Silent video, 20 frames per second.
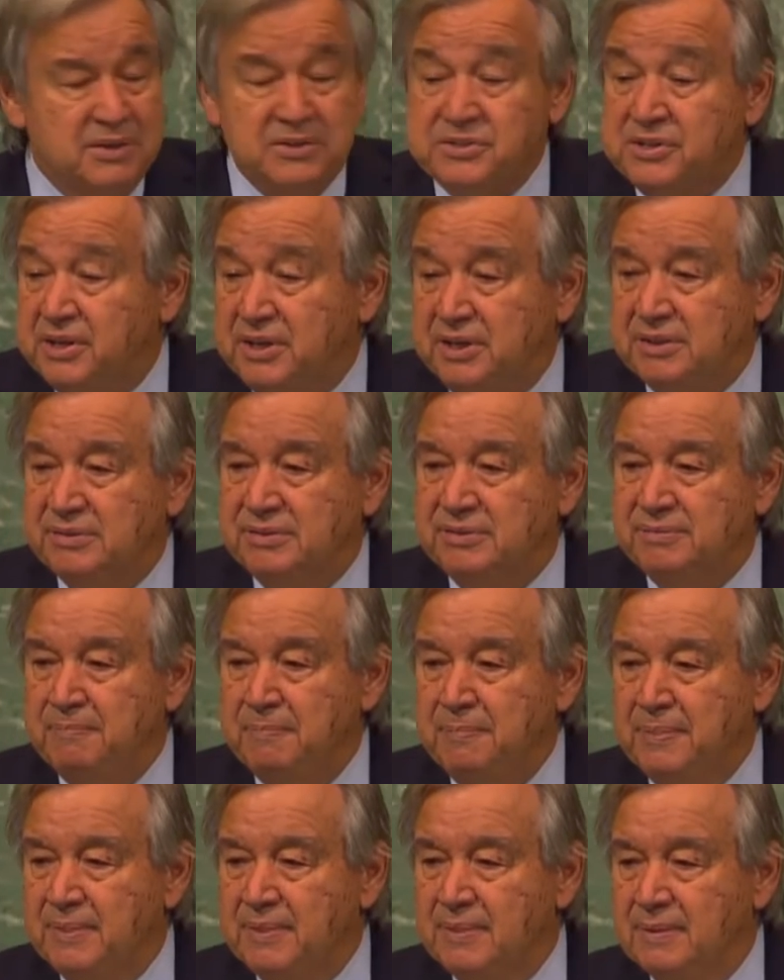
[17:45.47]
Third,
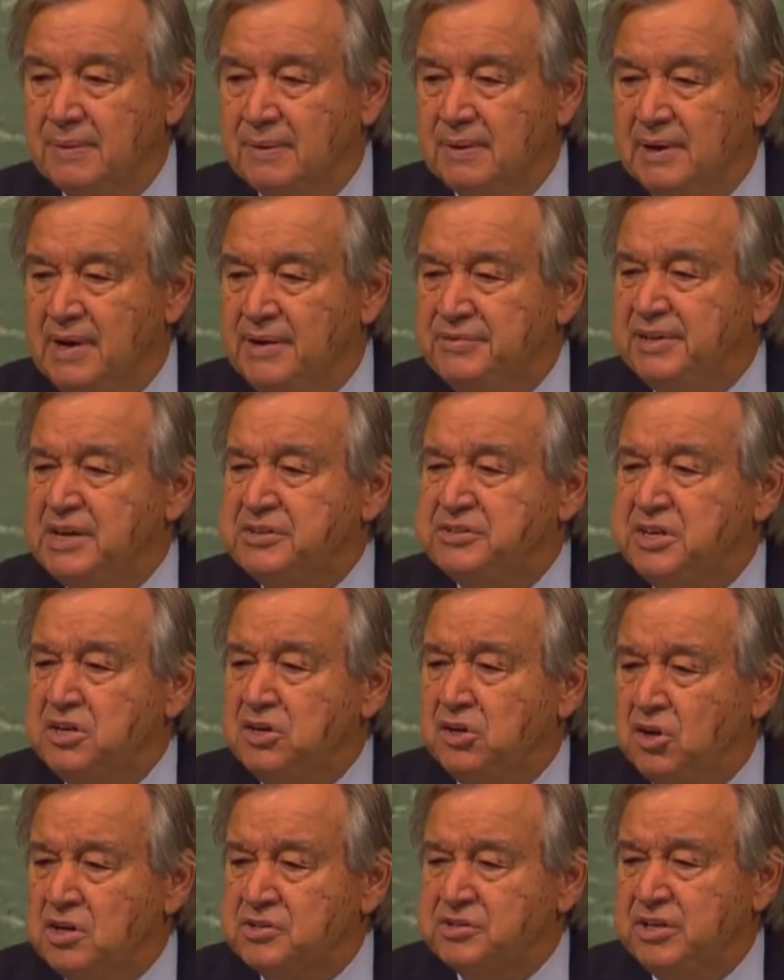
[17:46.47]

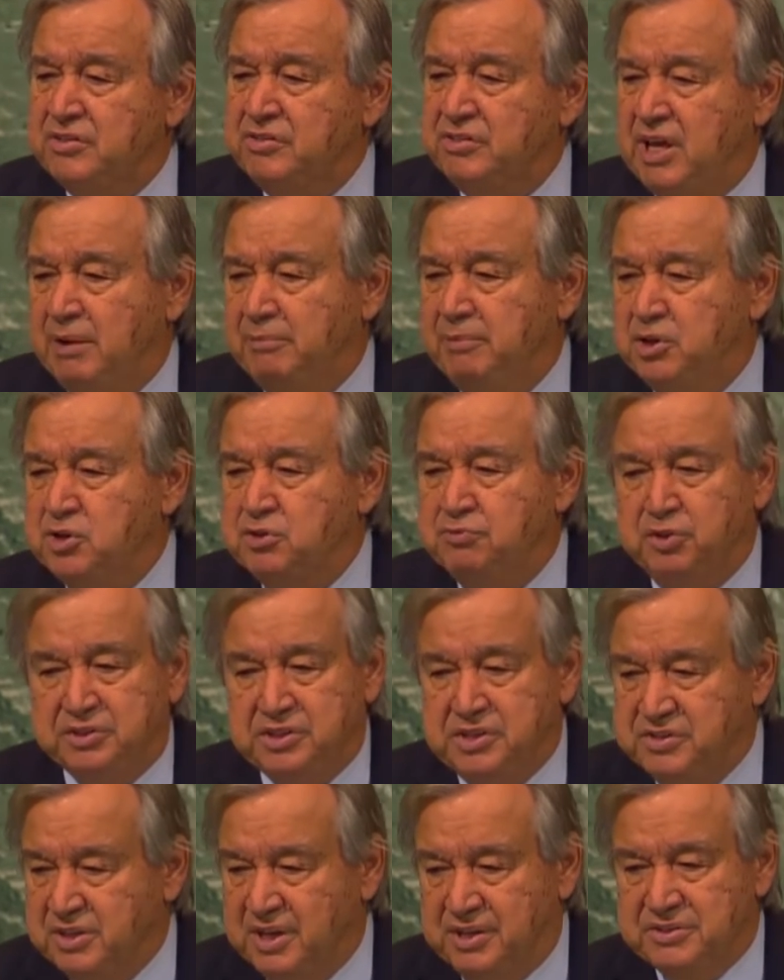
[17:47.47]
addressing loss and damage for
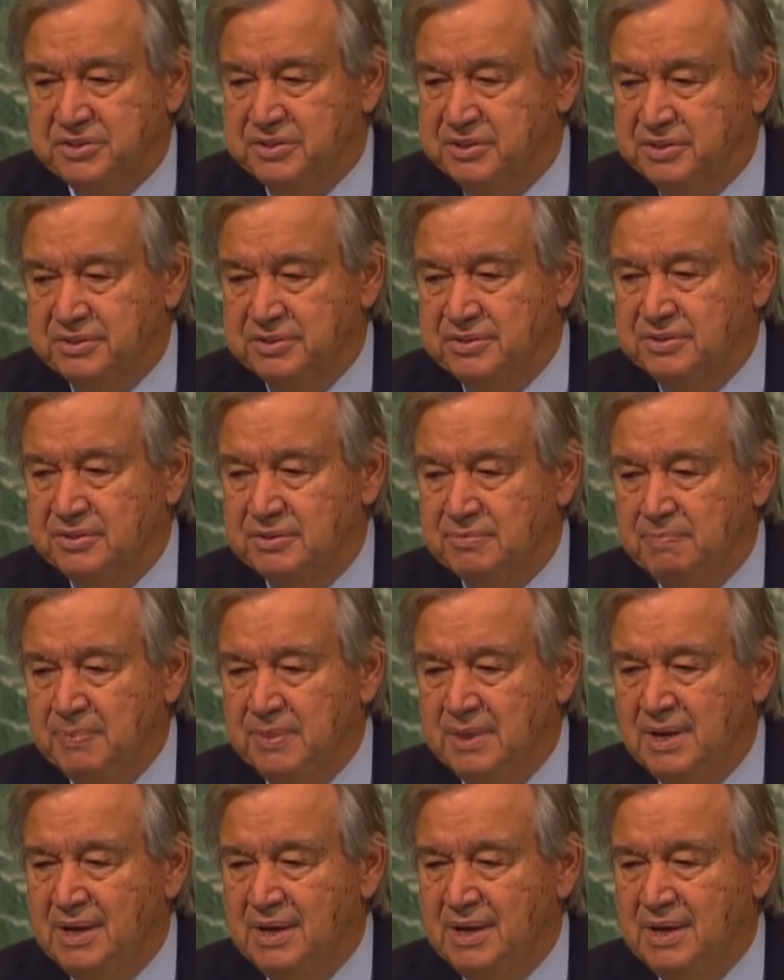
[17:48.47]
disasters.